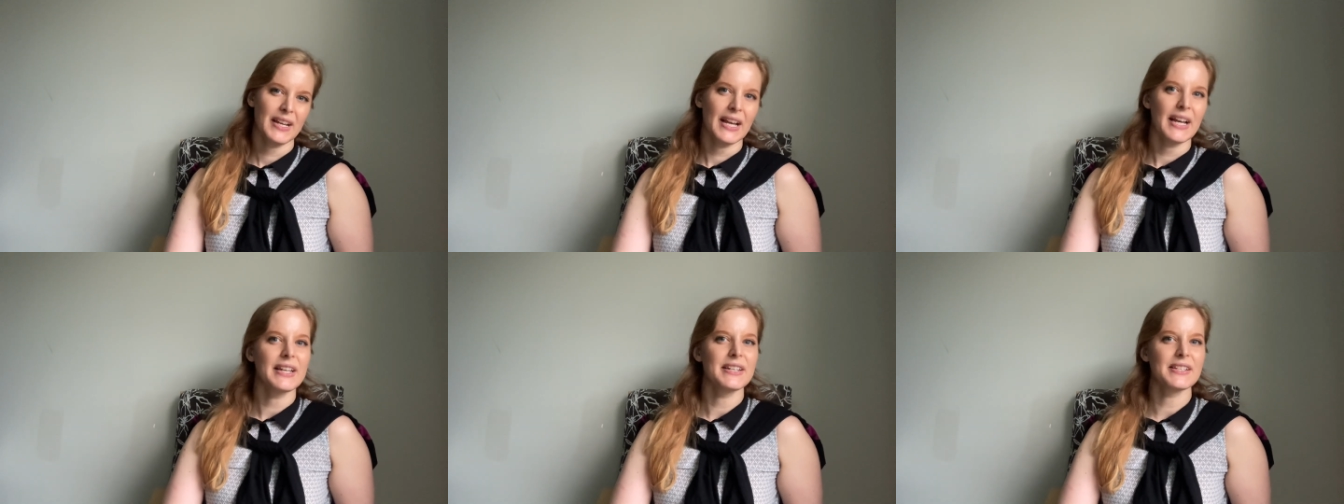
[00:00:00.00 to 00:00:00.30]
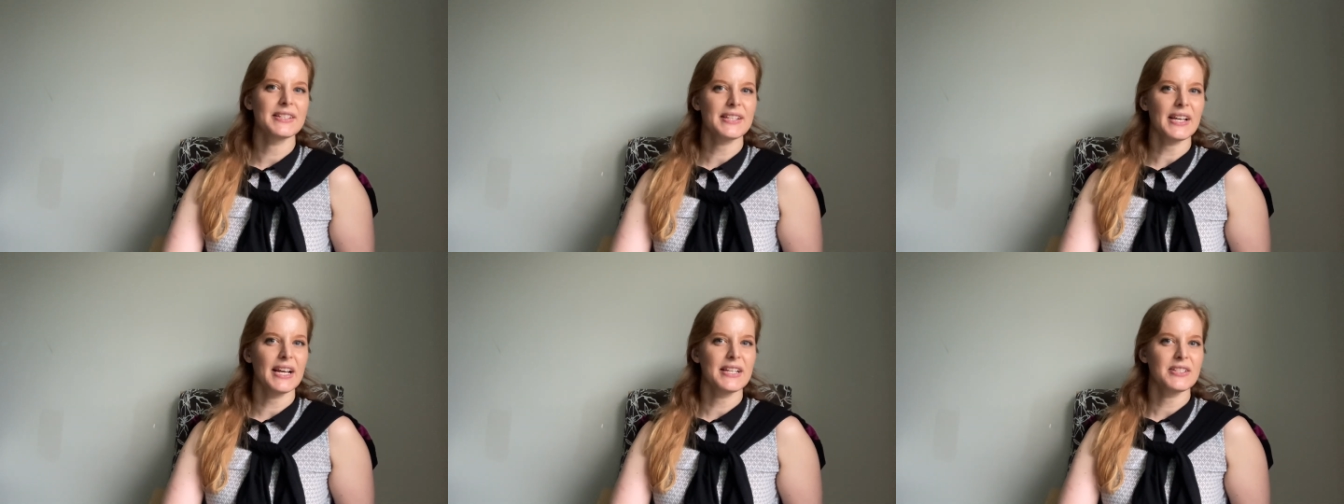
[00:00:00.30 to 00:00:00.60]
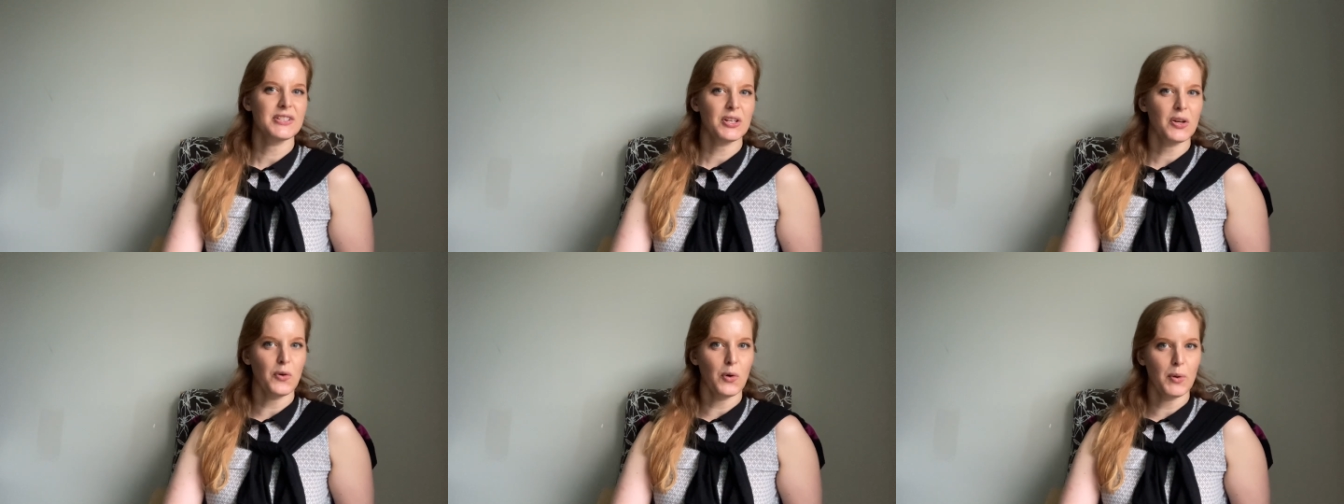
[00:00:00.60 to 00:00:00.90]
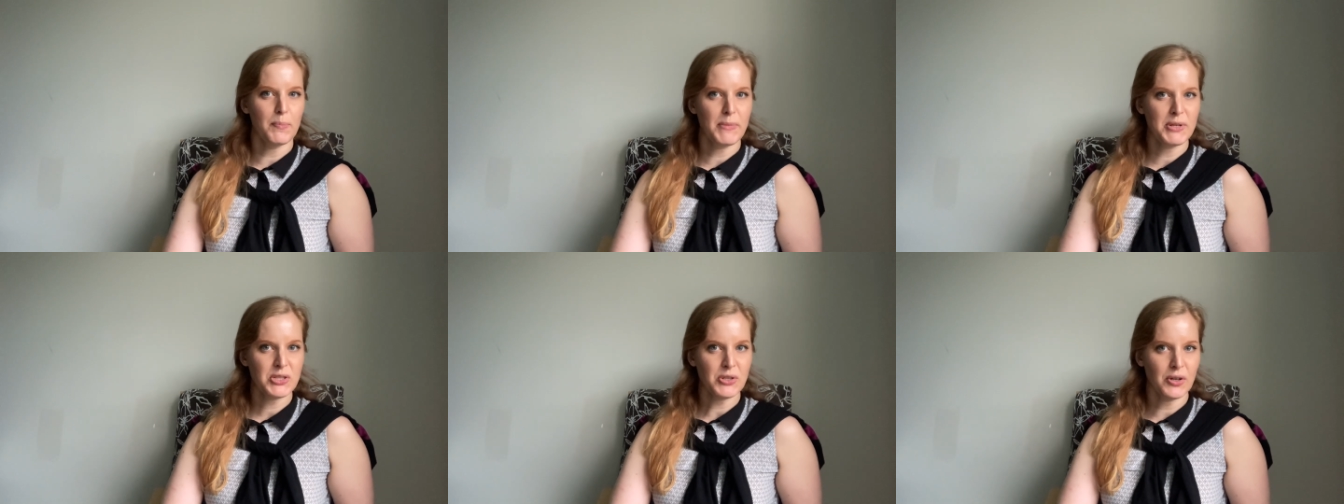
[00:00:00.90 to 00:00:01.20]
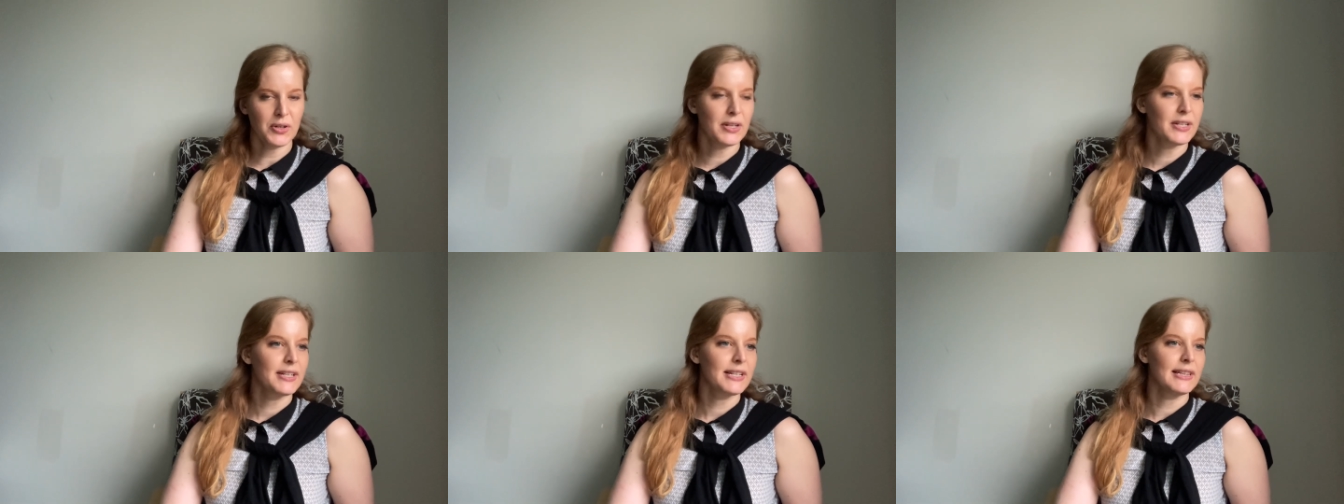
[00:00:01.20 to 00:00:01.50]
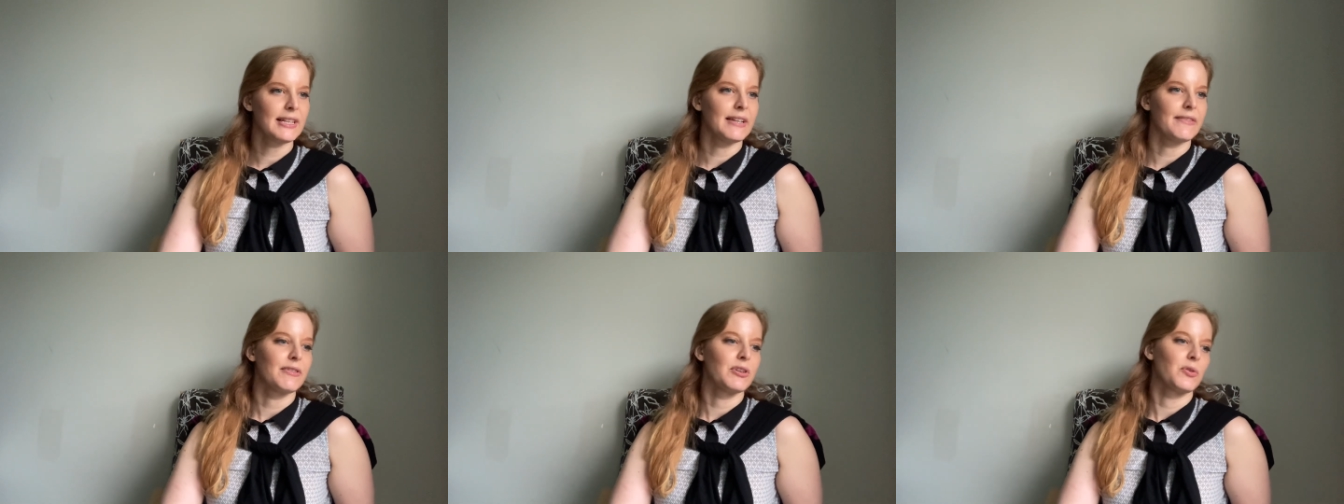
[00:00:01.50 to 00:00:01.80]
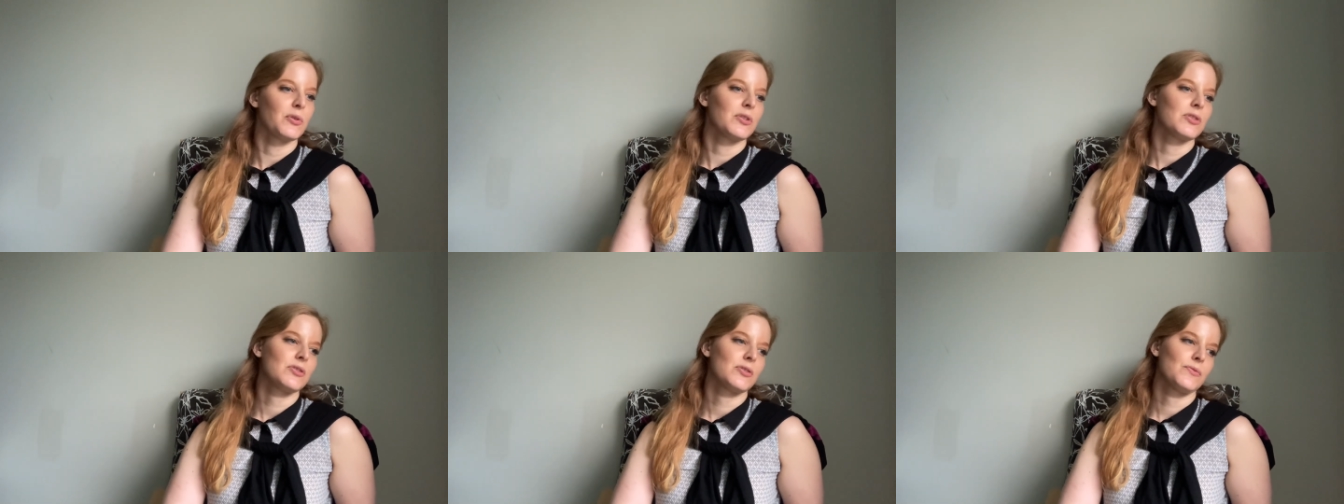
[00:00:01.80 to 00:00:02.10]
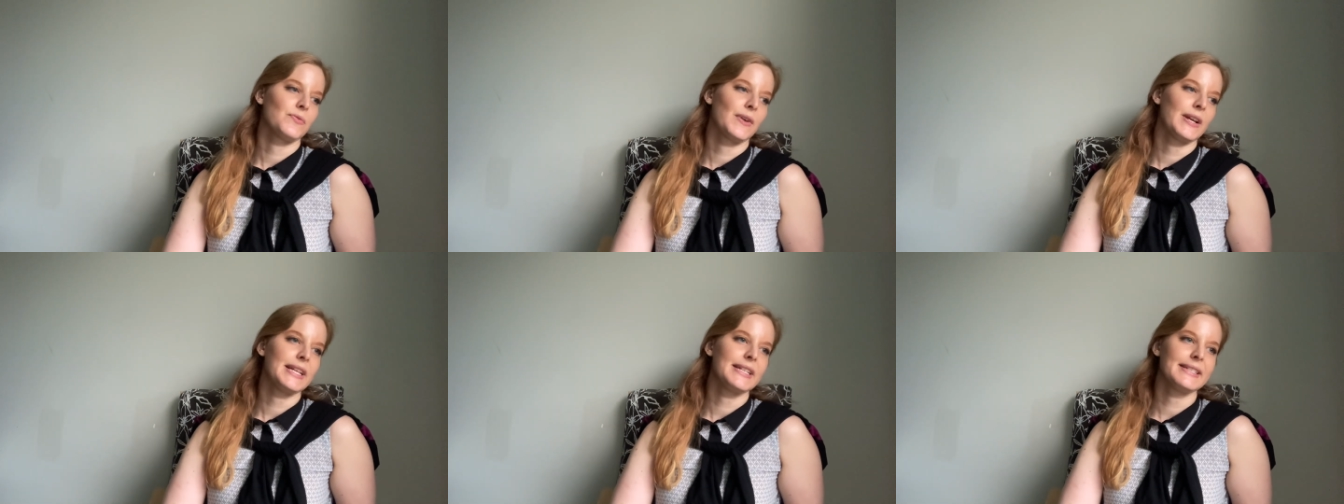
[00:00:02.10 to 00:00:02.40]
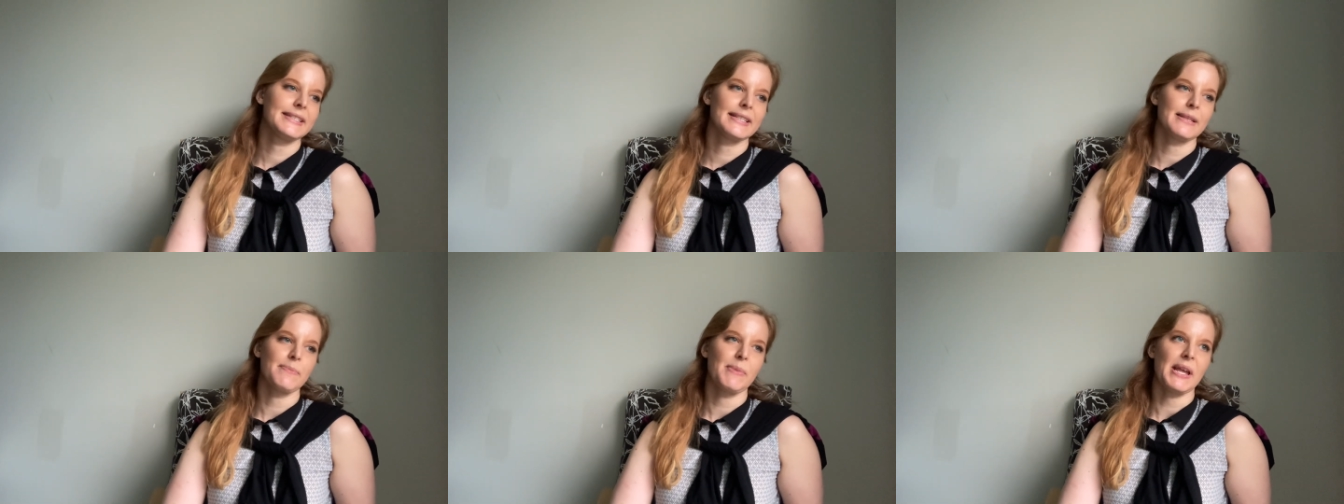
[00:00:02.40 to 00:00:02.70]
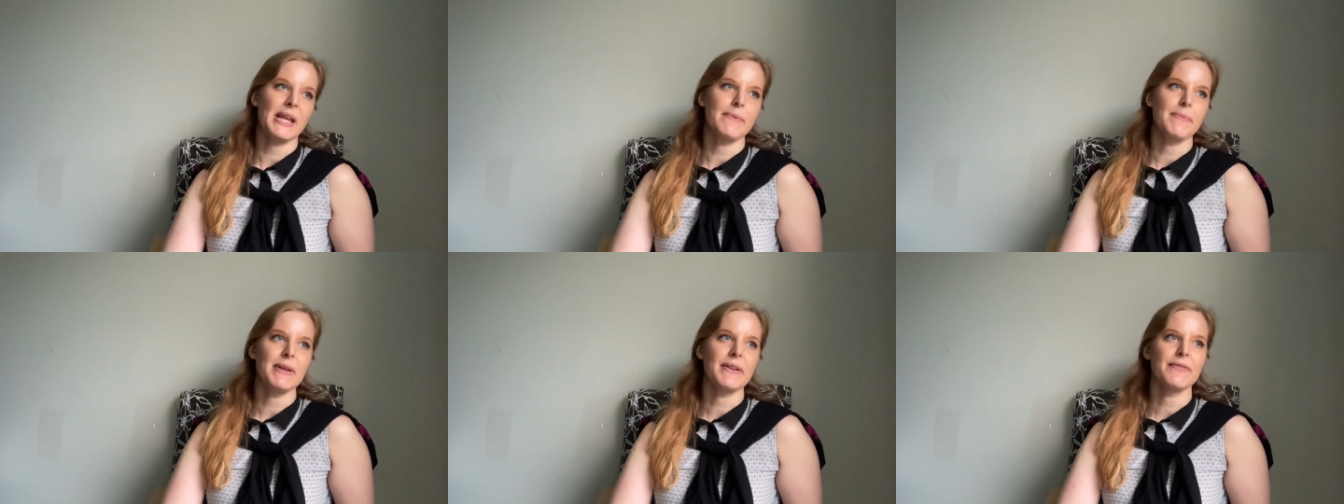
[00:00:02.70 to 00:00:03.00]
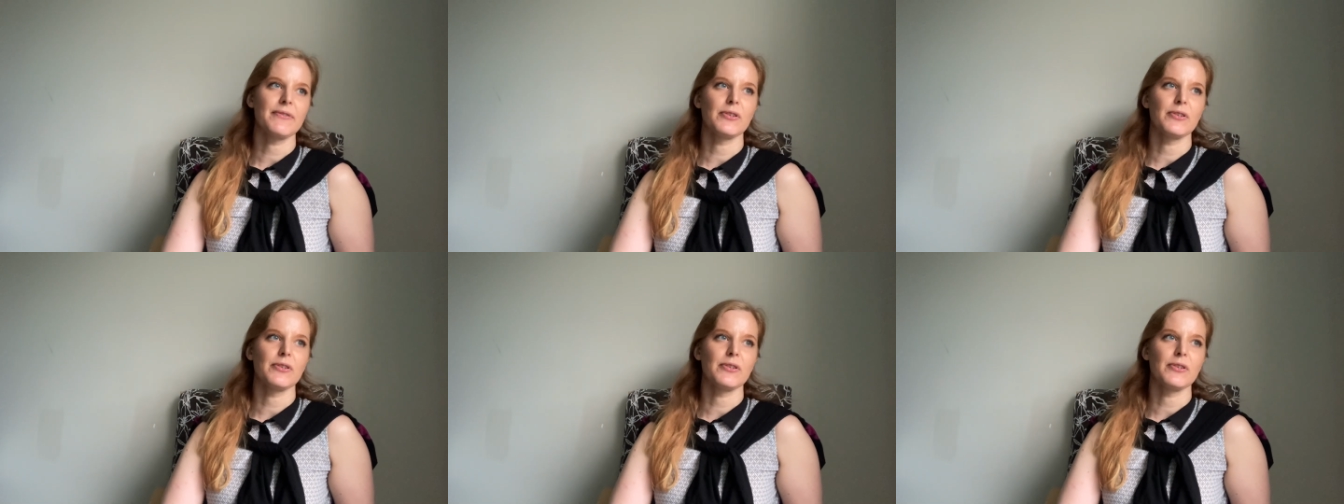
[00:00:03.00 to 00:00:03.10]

and decides to go on maternity leave in order to raise the baby